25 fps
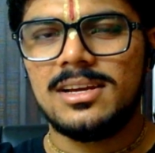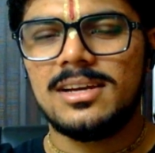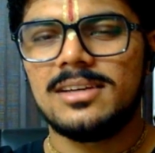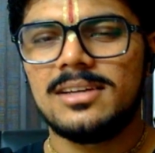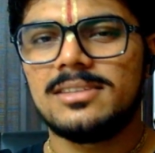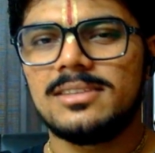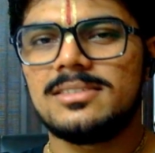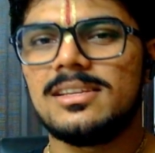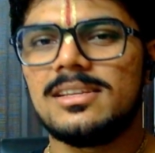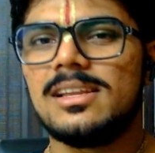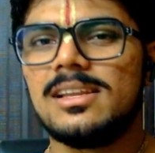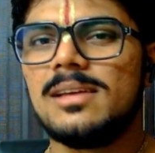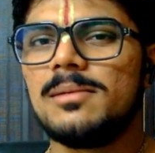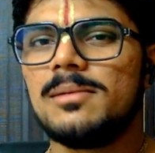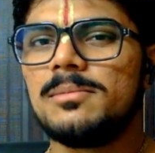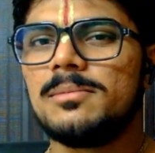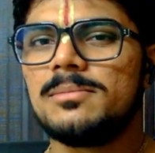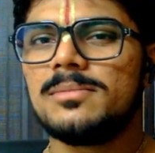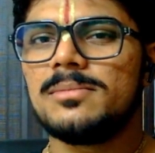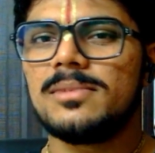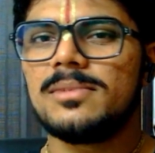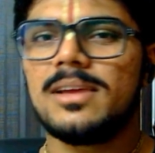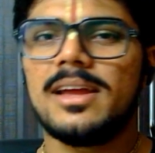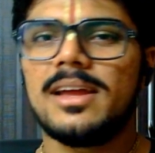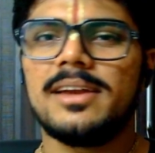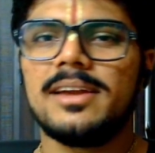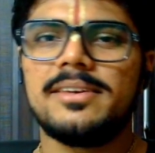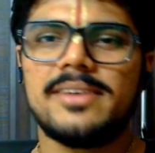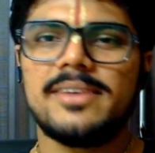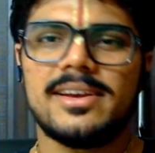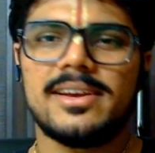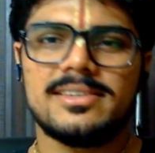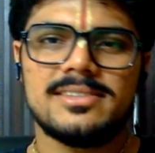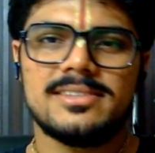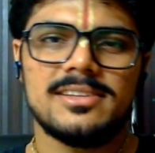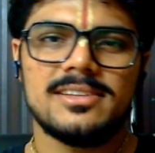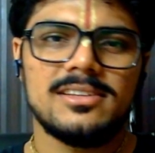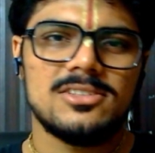Cilium can
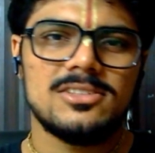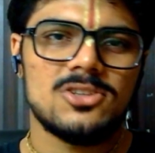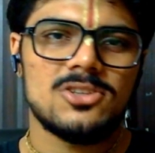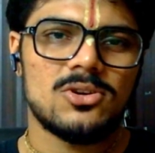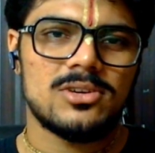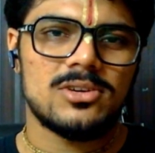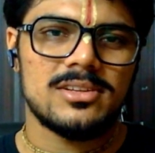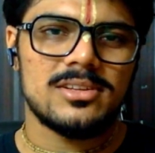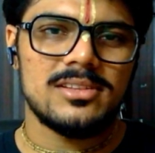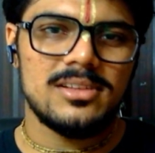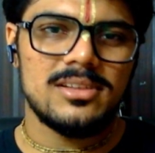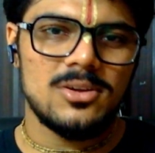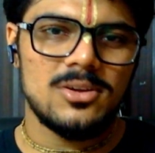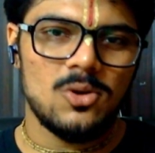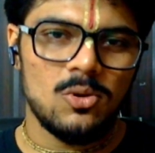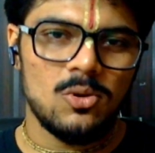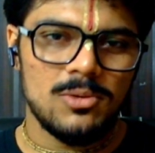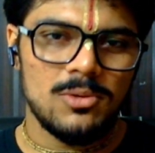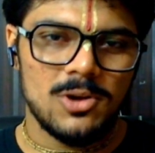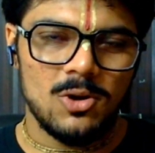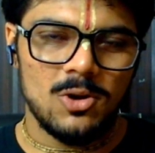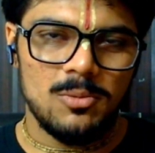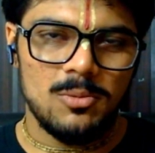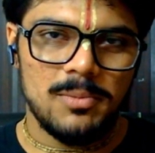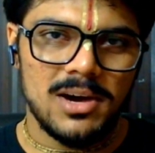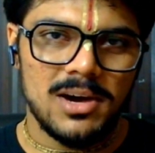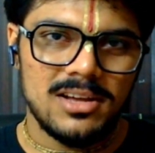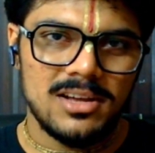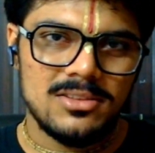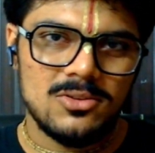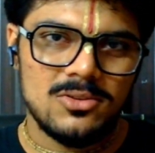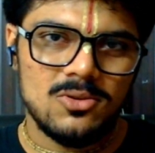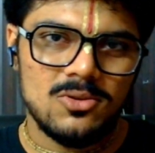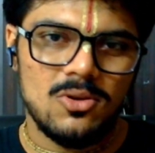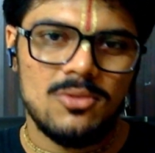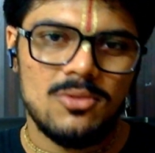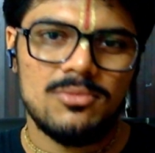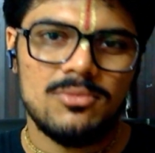drastically shorten the overall path
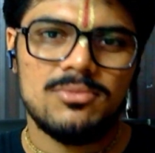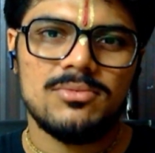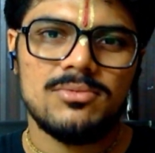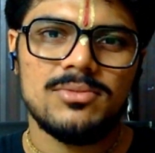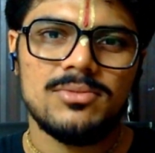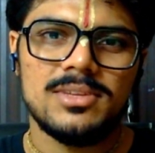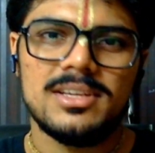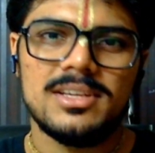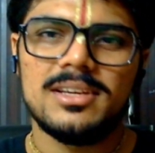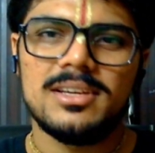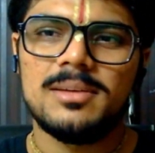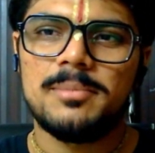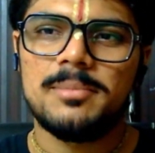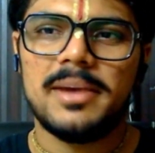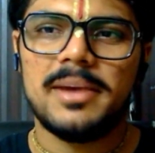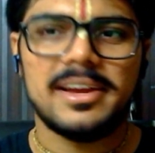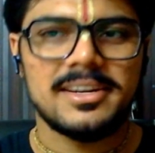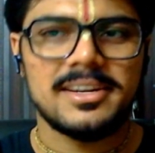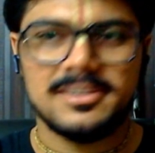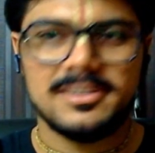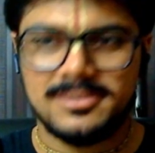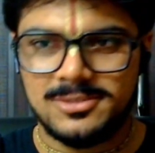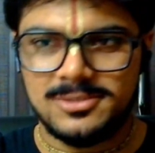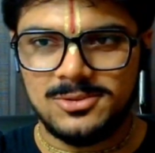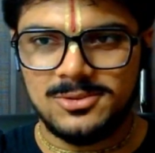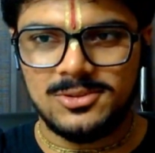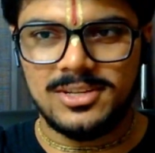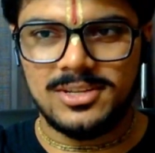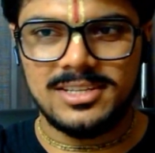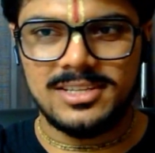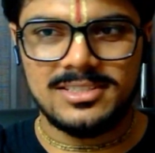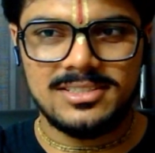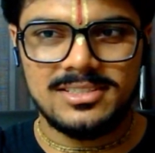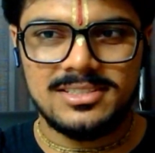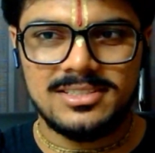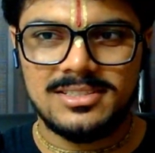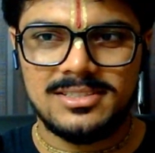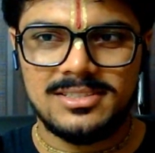of the packet, so
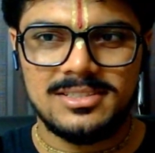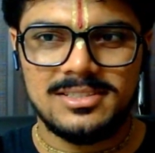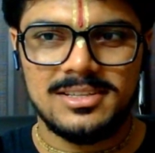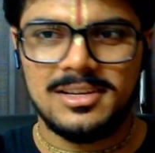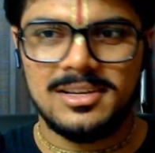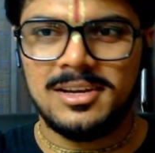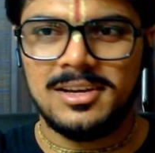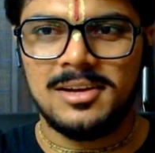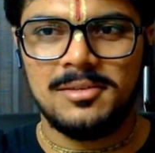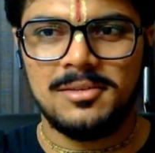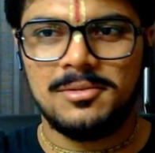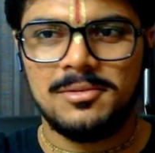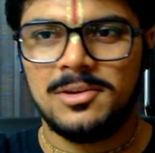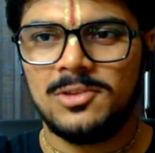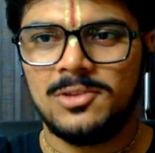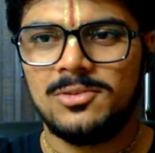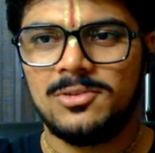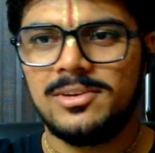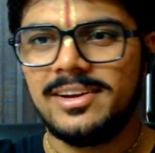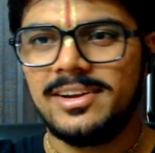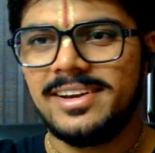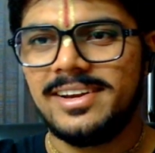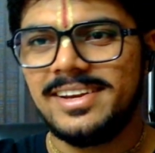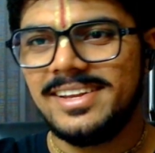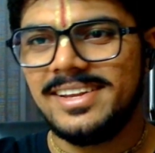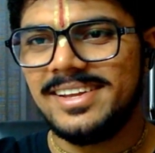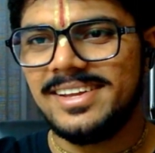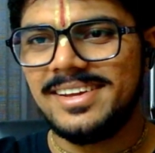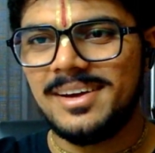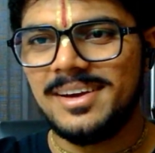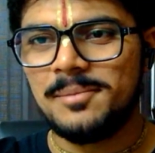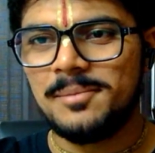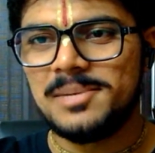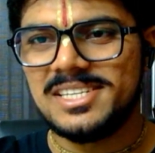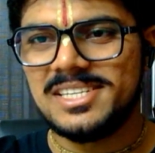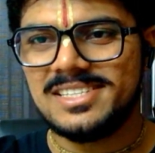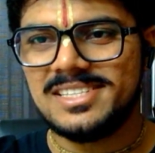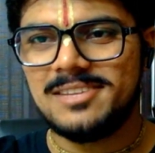that's one of the really
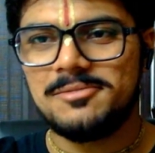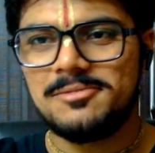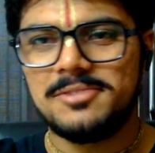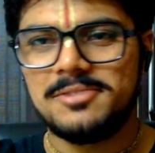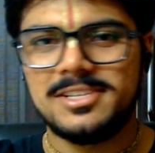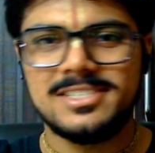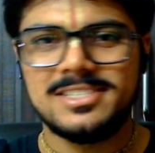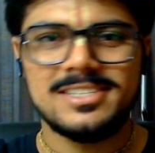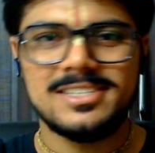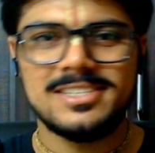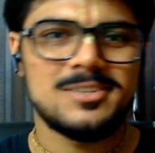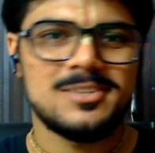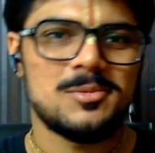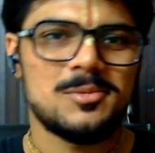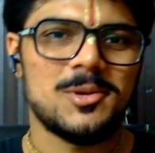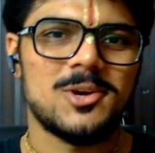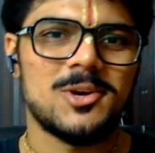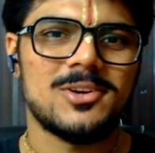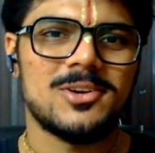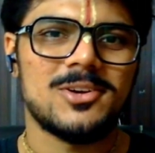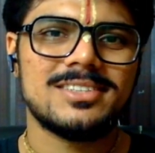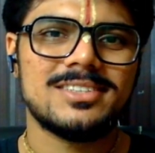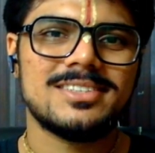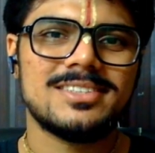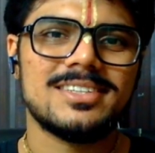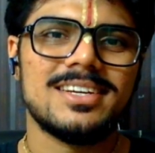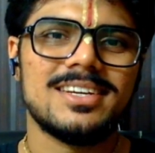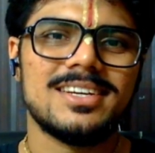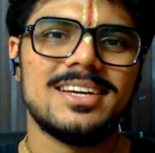amazing feature, to be honest.